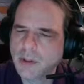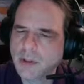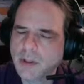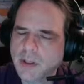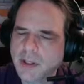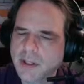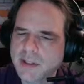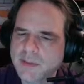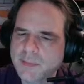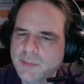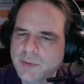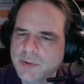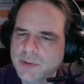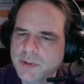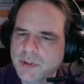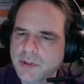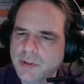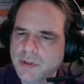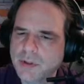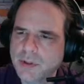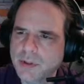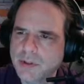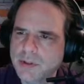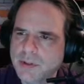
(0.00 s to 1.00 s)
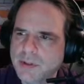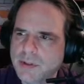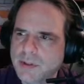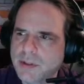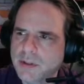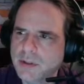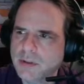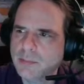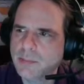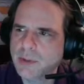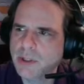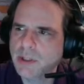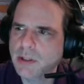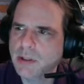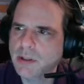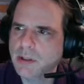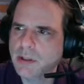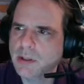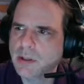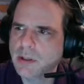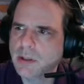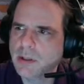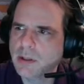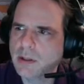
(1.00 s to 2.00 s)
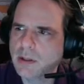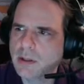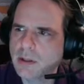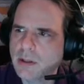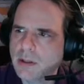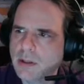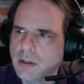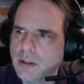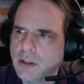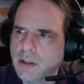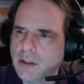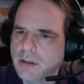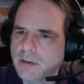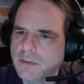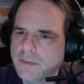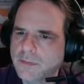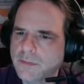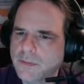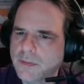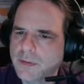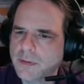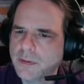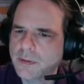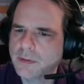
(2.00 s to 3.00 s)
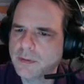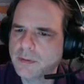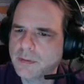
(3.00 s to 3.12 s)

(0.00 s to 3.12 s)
suppose it could still be alpha.